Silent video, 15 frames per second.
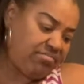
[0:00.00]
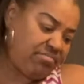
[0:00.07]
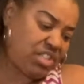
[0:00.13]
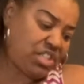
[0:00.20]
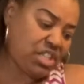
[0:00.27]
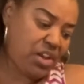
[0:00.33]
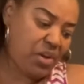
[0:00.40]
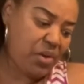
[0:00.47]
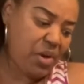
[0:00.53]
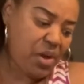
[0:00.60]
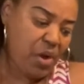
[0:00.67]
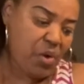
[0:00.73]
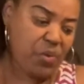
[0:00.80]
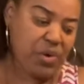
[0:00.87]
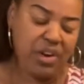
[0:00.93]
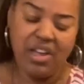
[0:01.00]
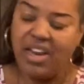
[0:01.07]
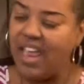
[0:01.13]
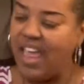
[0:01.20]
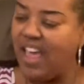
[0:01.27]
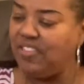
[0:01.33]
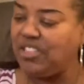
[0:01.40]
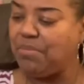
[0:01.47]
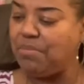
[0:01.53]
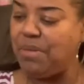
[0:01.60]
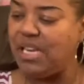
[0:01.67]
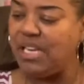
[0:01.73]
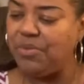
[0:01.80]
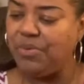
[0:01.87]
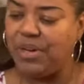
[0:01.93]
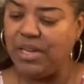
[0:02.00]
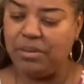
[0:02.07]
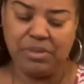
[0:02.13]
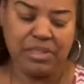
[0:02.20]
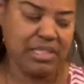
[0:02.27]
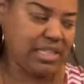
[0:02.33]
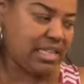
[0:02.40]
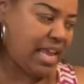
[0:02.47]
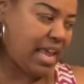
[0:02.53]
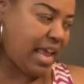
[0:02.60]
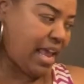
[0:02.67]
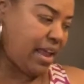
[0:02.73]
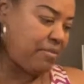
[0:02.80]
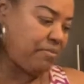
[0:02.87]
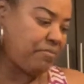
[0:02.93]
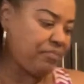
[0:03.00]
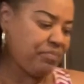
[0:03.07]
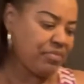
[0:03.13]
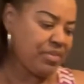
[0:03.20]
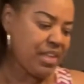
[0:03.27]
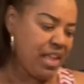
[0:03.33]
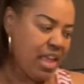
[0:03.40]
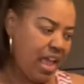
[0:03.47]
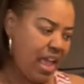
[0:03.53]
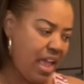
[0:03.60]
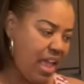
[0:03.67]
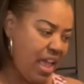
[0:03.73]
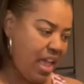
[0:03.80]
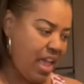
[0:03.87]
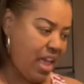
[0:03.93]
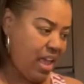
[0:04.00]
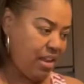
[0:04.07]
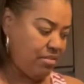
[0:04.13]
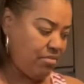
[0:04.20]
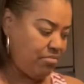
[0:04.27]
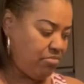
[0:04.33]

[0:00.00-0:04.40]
So we're gonna have some meaty ribs today. And